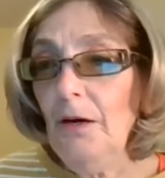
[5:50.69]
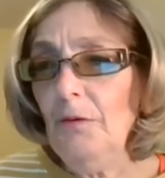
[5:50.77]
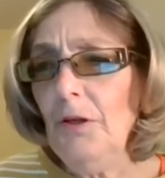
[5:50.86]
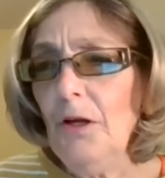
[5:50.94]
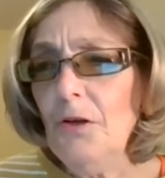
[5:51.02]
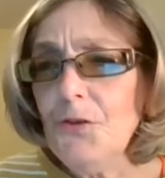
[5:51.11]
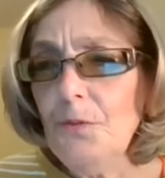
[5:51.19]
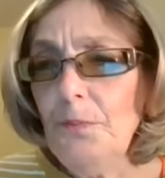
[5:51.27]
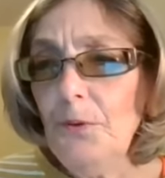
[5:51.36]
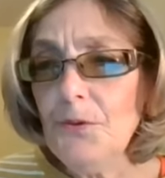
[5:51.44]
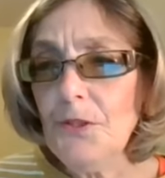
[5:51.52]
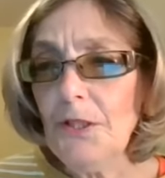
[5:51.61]
I will also
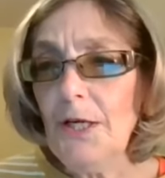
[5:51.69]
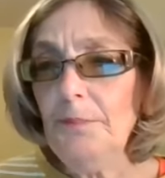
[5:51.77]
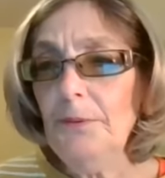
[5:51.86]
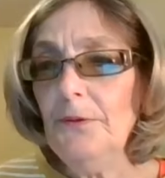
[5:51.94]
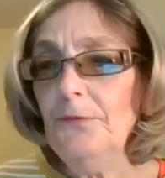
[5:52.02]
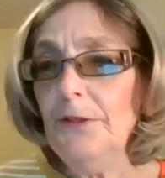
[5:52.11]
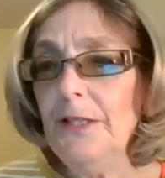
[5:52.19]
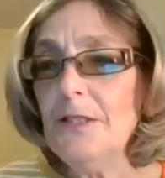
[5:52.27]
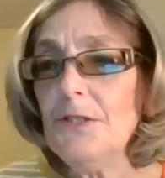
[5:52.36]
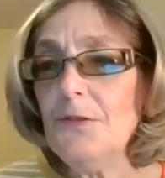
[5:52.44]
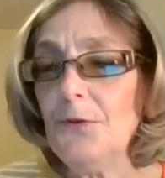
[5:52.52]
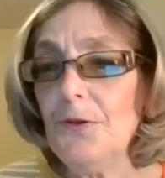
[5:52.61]
post a couple of
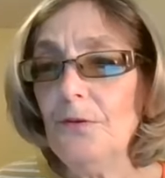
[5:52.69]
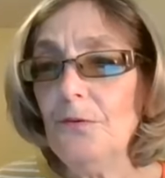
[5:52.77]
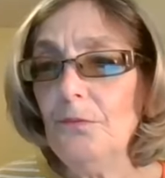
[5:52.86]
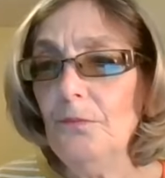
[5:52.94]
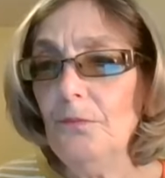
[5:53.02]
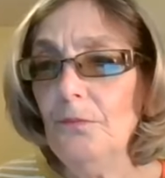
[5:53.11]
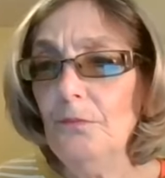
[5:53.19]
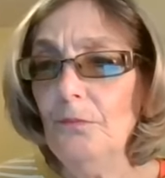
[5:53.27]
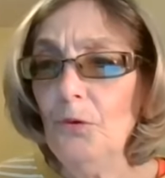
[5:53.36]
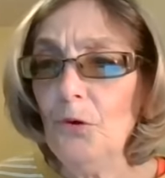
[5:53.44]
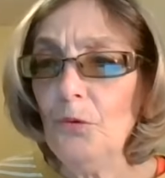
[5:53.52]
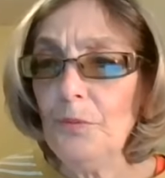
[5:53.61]
links for the
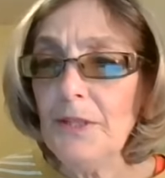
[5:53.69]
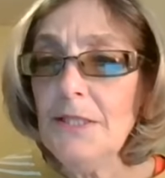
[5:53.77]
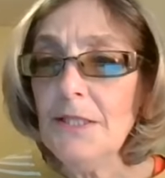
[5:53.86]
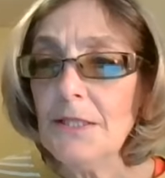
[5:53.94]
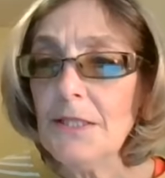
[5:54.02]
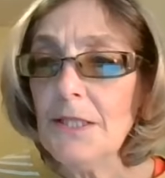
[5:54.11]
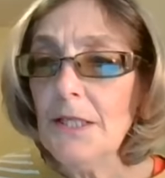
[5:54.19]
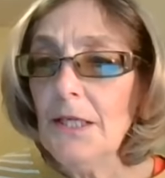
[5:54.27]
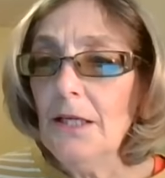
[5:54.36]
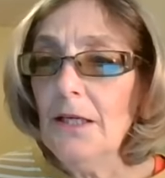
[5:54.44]
more recent